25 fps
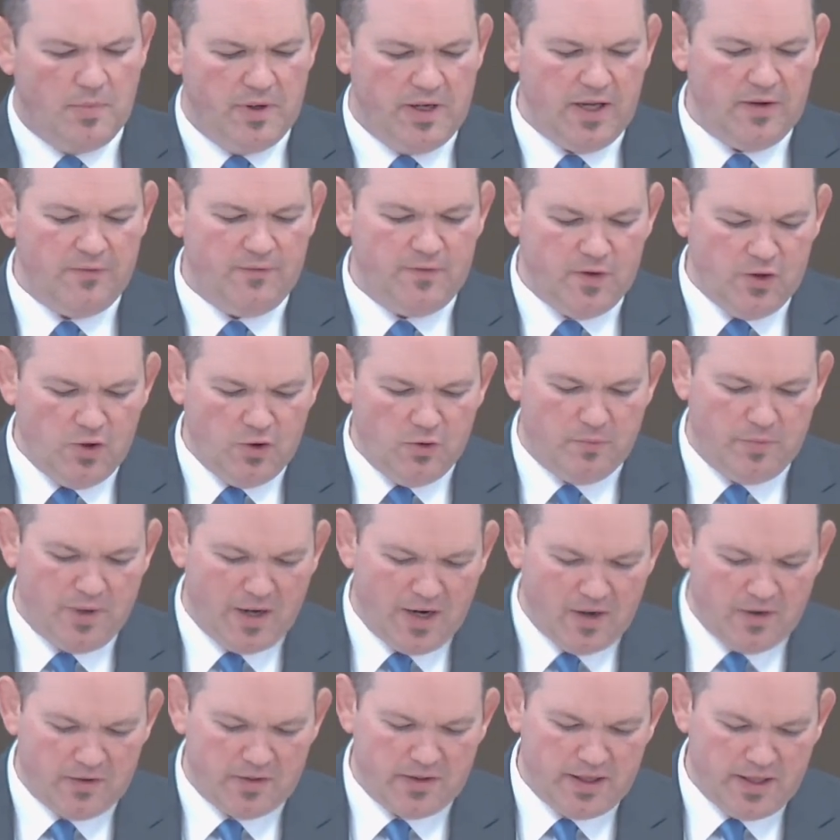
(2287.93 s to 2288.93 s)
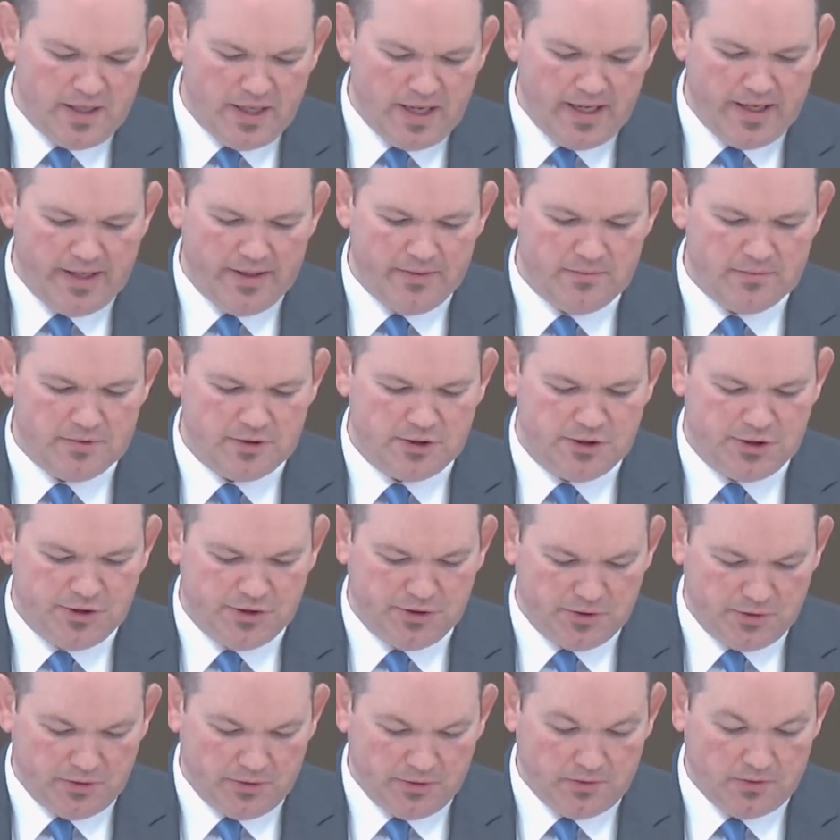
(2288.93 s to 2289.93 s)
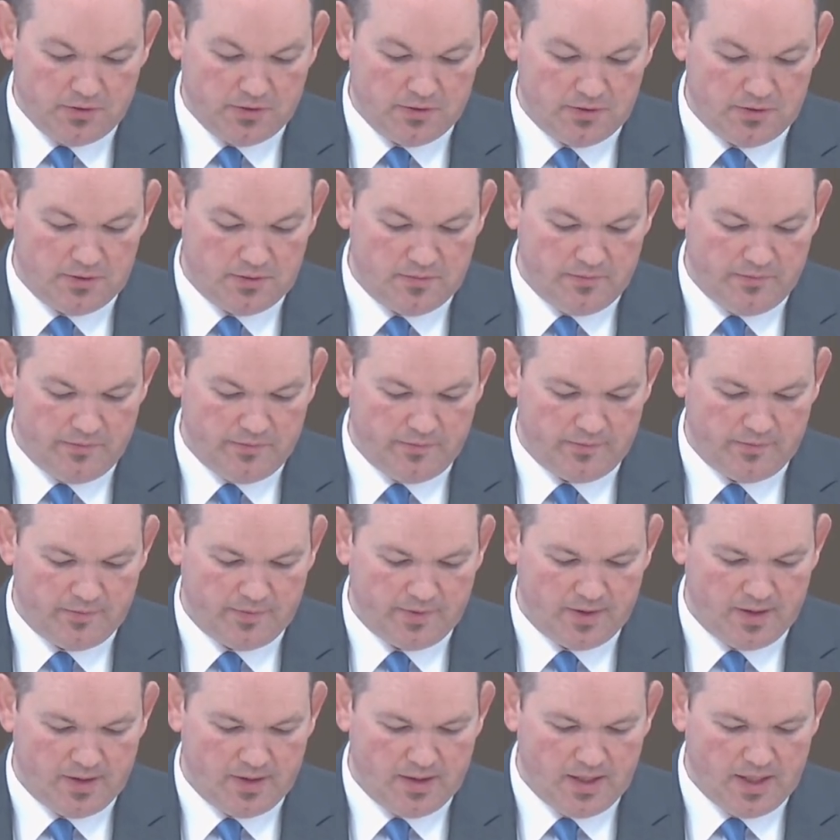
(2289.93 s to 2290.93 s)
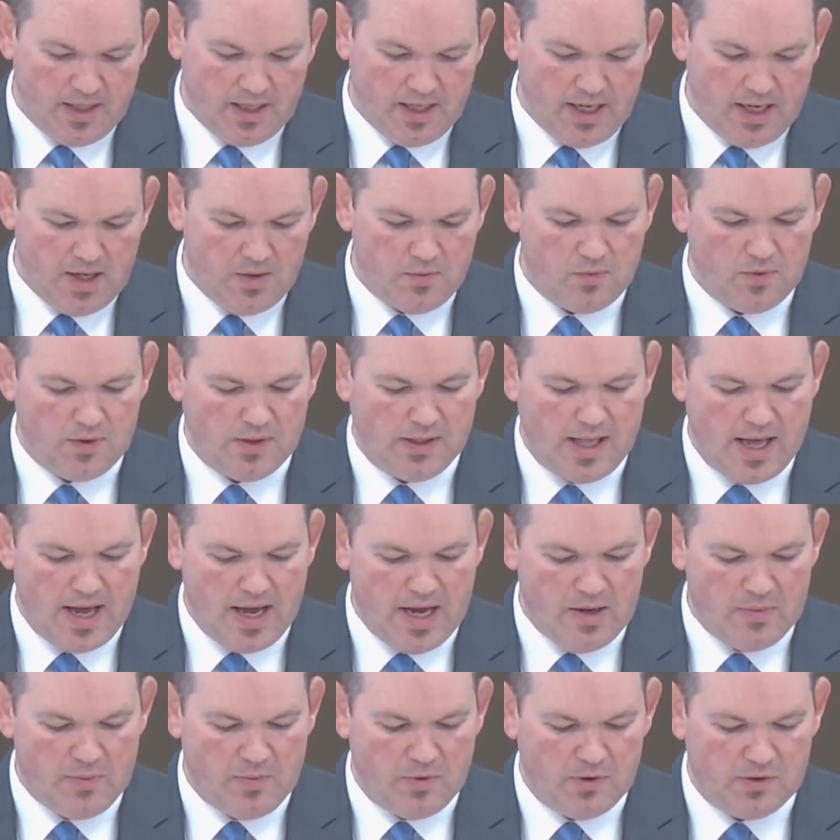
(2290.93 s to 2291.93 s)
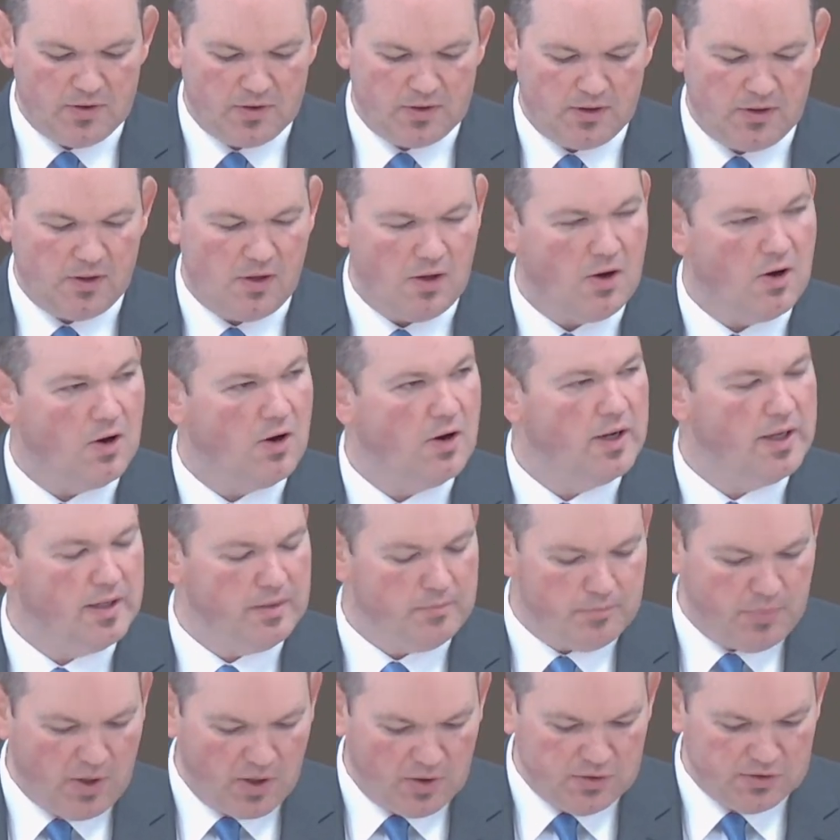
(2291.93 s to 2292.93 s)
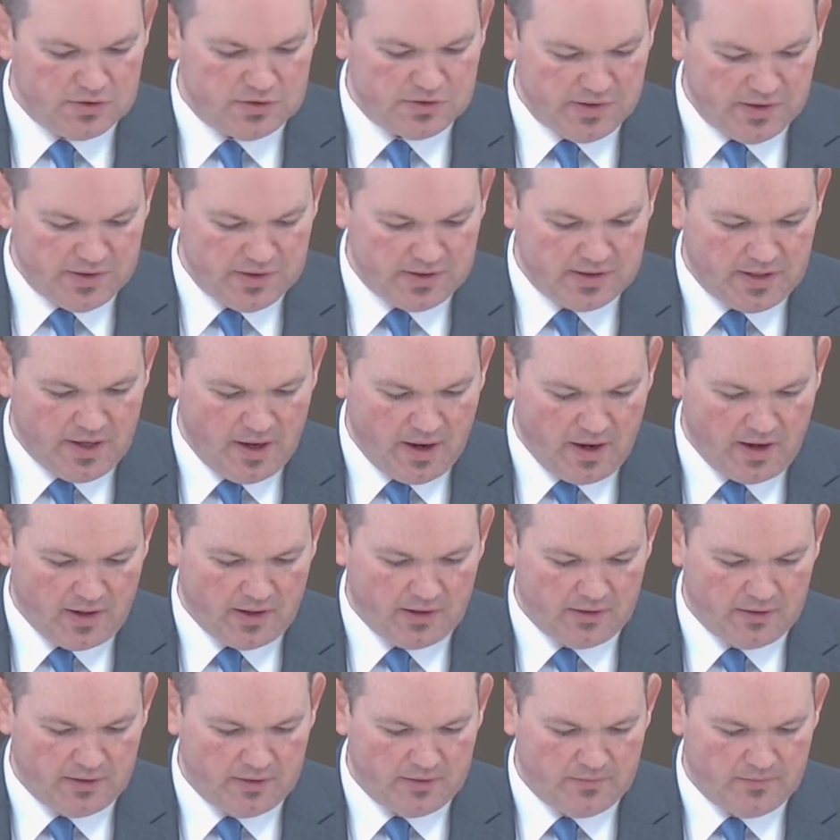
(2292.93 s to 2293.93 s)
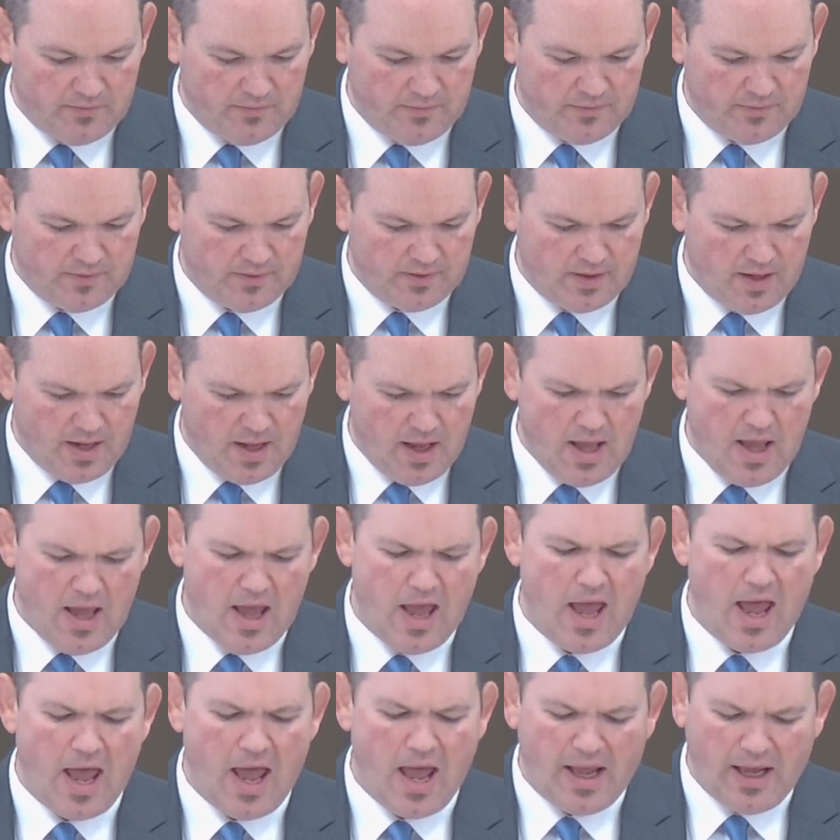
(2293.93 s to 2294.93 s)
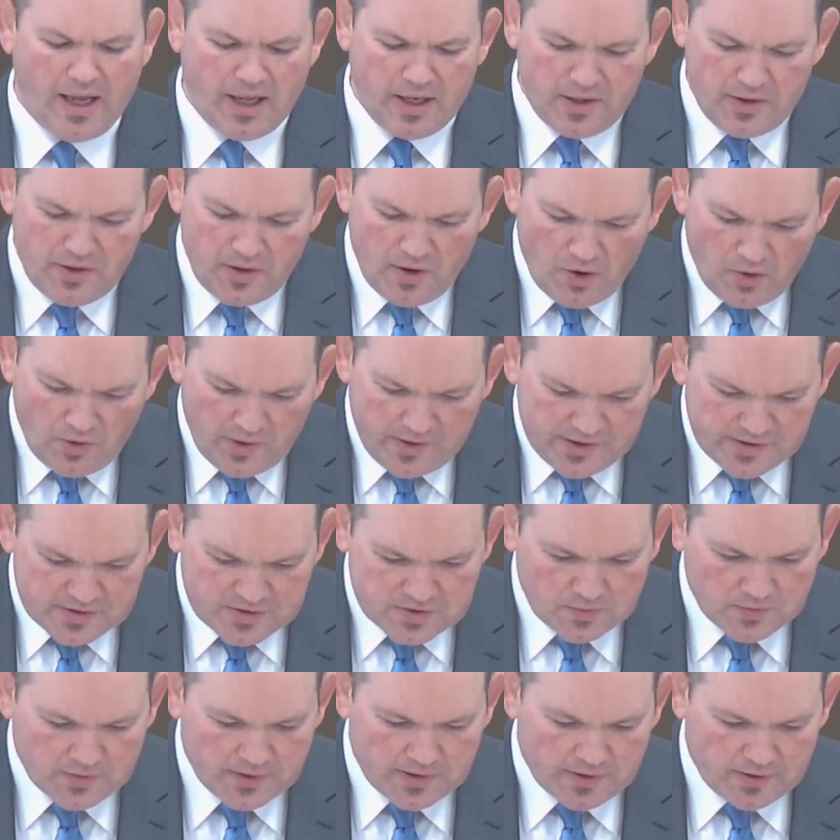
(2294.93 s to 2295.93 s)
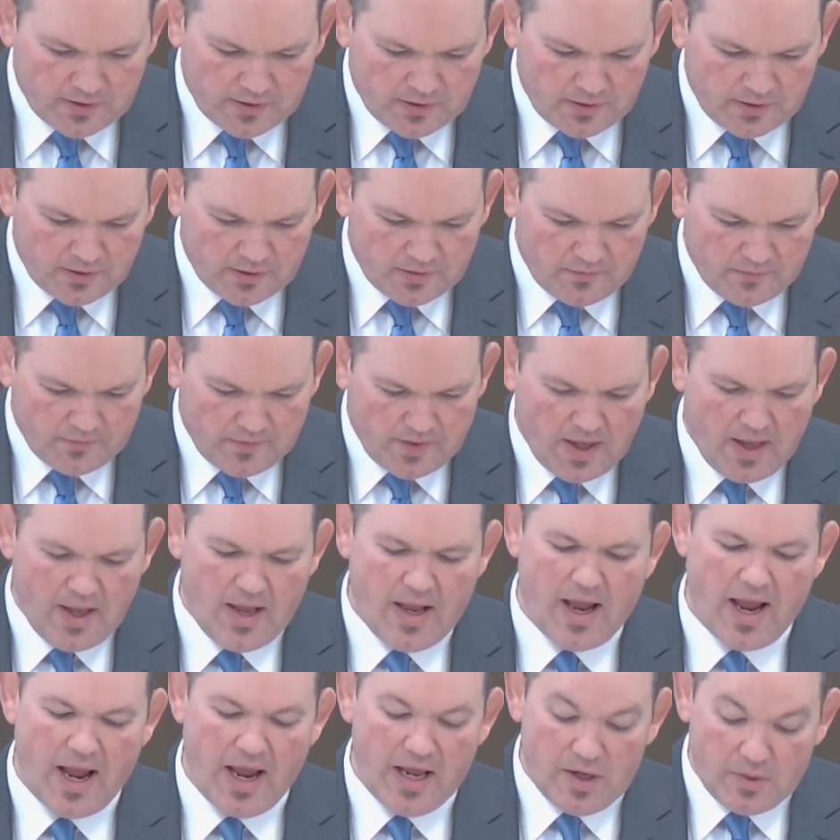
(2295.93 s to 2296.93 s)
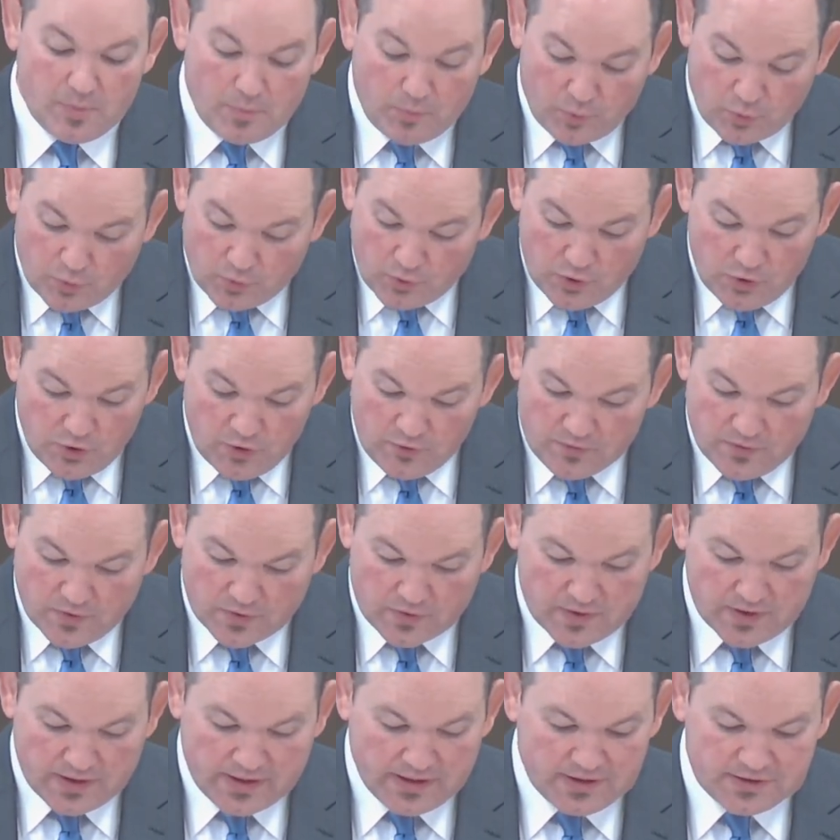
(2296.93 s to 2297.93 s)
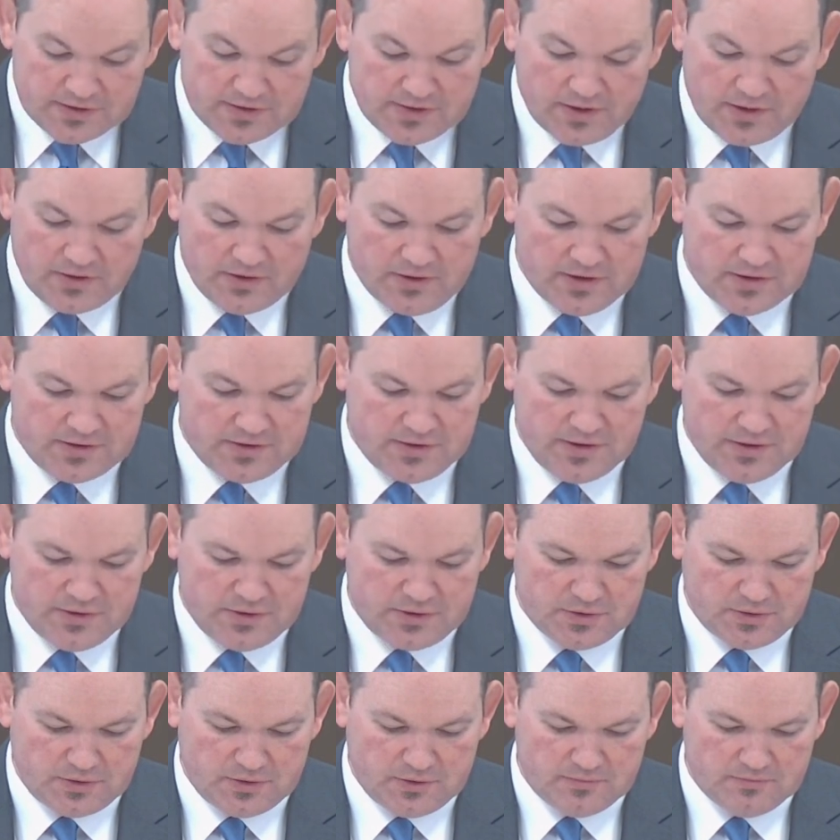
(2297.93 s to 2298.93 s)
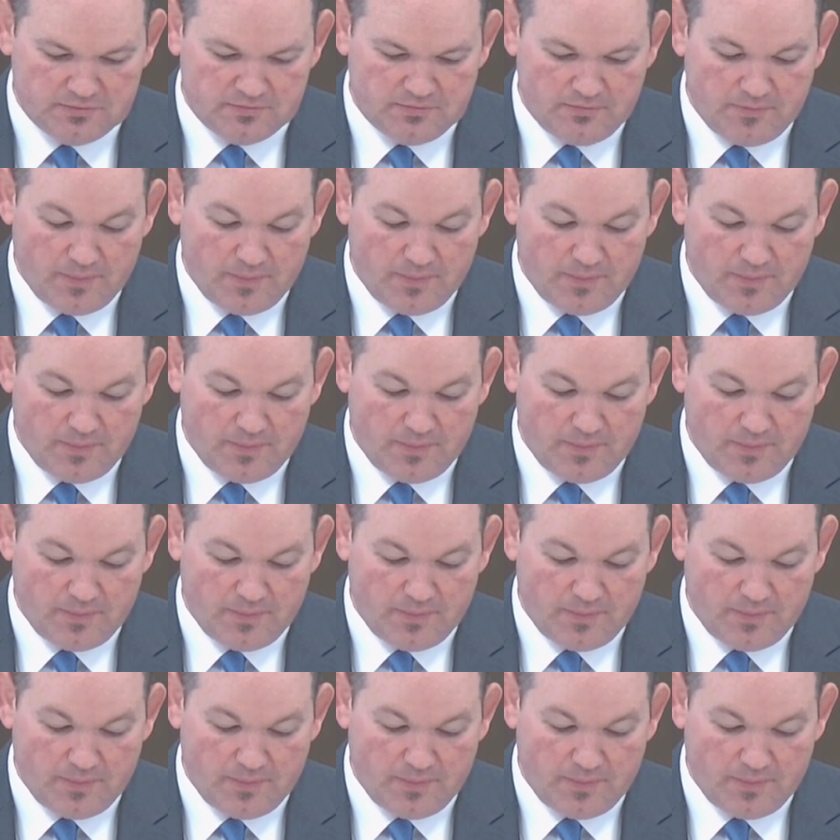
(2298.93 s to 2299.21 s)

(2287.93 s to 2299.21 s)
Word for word: But if you bear the name Jew and rely upon the law and boast in God and know his will and approve the things that are essential,